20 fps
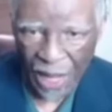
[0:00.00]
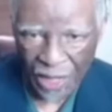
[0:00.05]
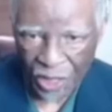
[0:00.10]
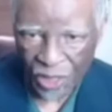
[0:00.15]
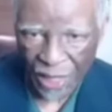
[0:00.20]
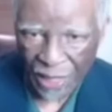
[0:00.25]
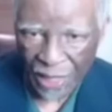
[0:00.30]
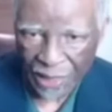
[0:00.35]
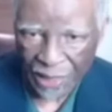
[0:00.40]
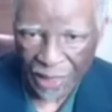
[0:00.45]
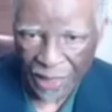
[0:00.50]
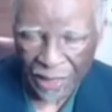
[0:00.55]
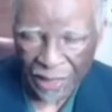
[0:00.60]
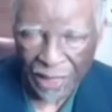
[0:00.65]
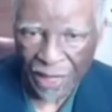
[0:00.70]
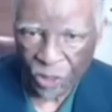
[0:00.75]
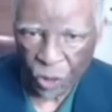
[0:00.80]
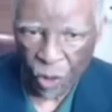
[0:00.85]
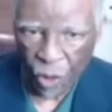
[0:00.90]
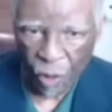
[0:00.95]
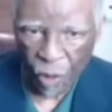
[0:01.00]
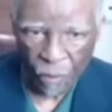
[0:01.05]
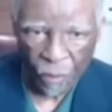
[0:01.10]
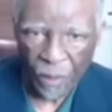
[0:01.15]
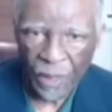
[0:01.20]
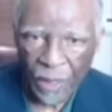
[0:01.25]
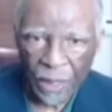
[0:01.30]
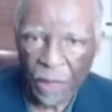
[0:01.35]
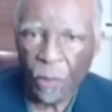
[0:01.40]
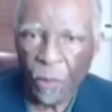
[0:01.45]
SARS and
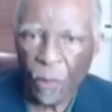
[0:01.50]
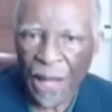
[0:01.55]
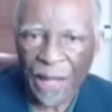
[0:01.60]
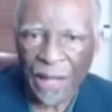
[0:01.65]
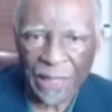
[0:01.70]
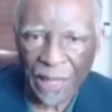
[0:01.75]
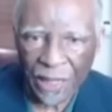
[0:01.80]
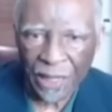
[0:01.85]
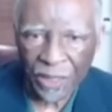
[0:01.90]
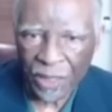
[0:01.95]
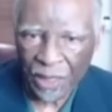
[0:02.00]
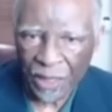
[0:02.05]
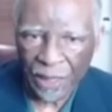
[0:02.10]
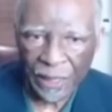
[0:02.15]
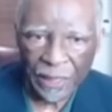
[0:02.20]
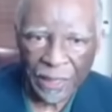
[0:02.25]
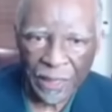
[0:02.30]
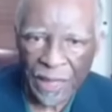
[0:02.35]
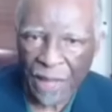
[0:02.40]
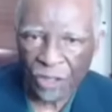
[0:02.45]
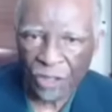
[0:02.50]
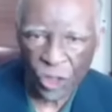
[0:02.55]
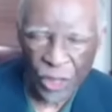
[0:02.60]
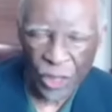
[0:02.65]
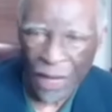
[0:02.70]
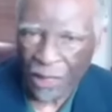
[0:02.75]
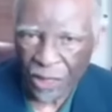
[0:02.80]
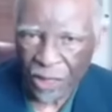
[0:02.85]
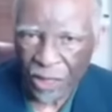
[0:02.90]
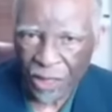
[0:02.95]
ESCOM. There were others,
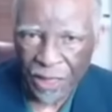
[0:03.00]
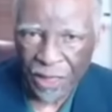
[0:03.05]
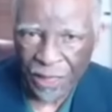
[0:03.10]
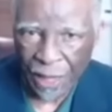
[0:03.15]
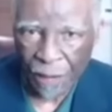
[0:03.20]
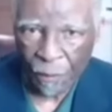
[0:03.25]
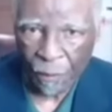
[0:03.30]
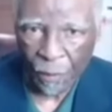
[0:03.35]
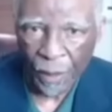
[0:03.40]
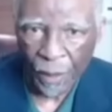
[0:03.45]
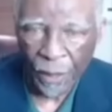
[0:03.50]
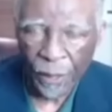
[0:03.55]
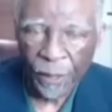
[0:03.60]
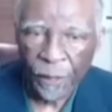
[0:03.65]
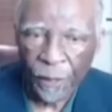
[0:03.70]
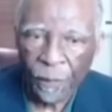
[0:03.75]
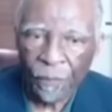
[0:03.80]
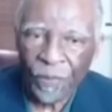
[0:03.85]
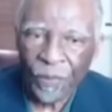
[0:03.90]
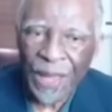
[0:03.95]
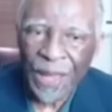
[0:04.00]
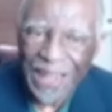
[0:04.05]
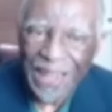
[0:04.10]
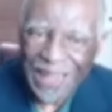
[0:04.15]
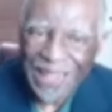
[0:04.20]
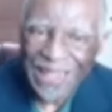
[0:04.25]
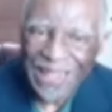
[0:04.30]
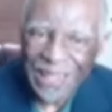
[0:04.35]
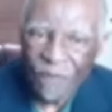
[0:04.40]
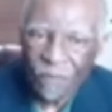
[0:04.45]
Transnet is the same.
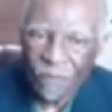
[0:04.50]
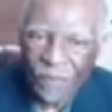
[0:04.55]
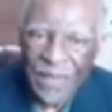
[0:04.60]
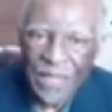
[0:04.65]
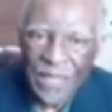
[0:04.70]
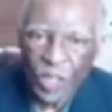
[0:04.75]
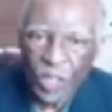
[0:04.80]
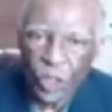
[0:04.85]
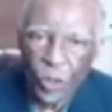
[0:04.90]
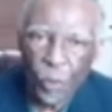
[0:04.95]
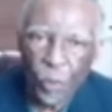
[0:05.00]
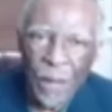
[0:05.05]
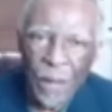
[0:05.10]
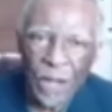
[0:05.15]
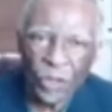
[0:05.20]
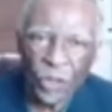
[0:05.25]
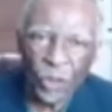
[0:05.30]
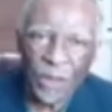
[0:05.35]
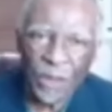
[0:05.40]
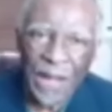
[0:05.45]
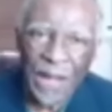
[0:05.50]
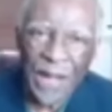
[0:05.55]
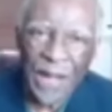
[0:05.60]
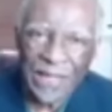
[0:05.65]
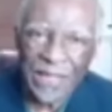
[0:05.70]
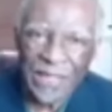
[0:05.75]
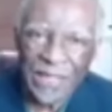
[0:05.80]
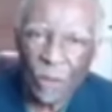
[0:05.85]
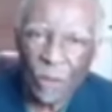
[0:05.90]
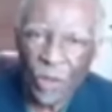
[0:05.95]
They intervened to make sure
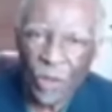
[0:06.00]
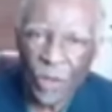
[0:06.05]
that this